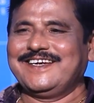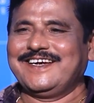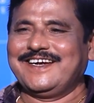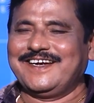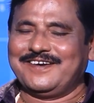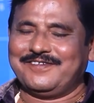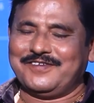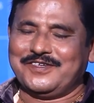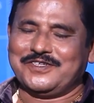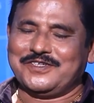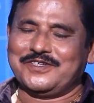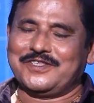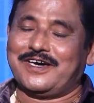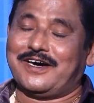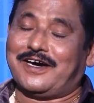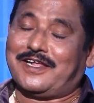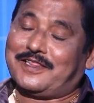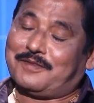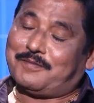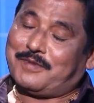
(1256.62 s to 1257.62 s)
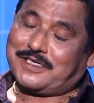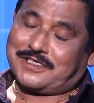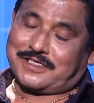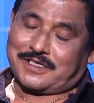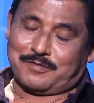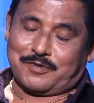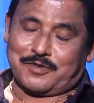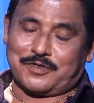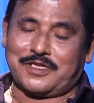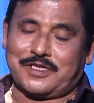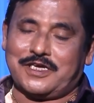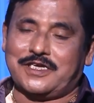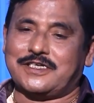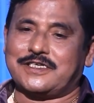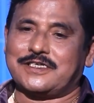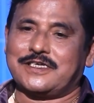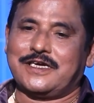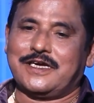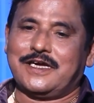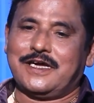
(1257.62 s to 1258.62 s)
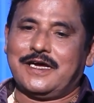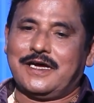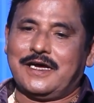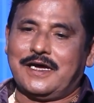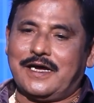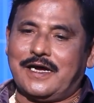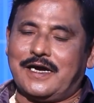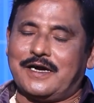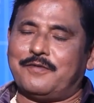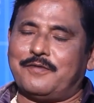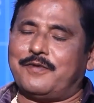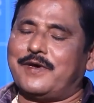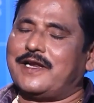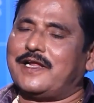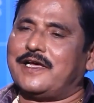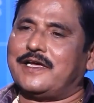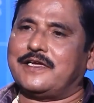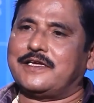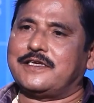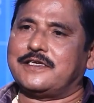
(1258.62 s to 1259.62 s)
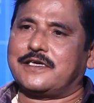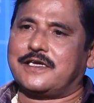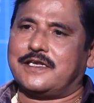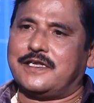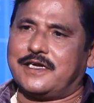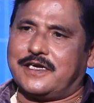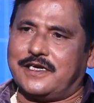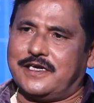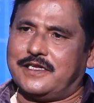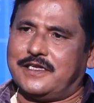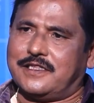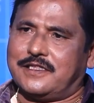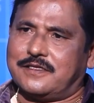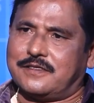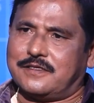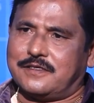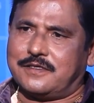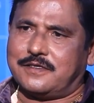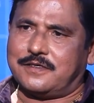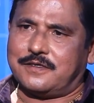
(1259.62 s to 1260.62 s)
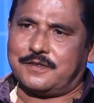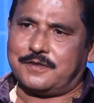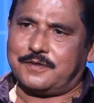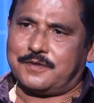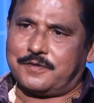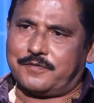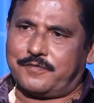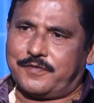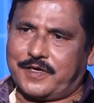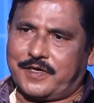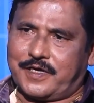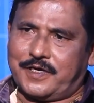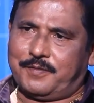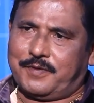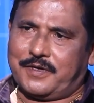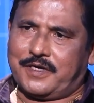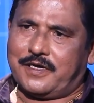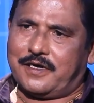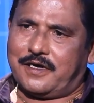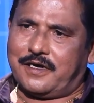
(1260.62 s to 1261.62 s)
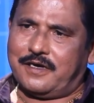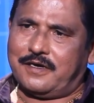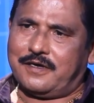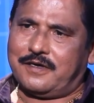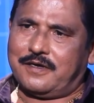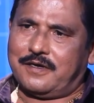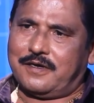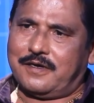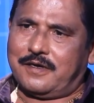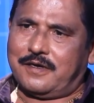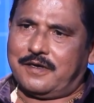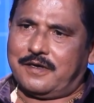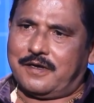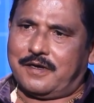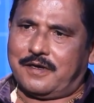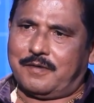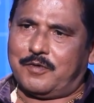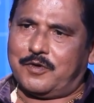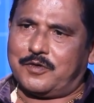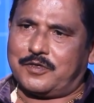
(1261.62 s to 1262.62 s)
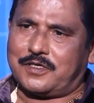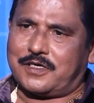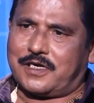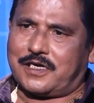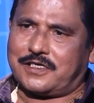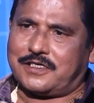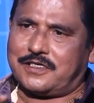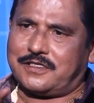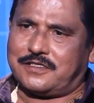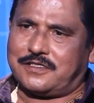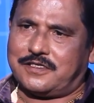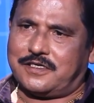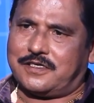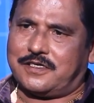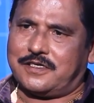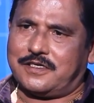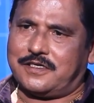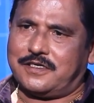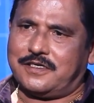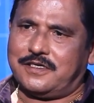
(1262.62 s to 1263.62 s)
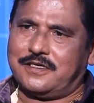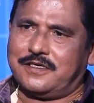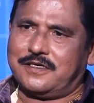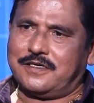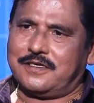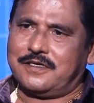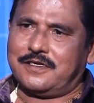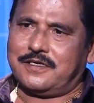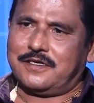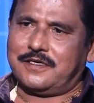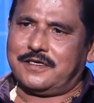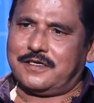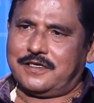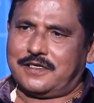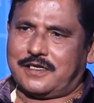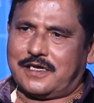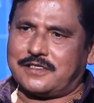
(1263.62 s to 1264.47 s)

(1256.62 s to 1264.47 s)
Wish you the all best about that. And when I clicked in Wikipedia about Rakshit Shetty, it has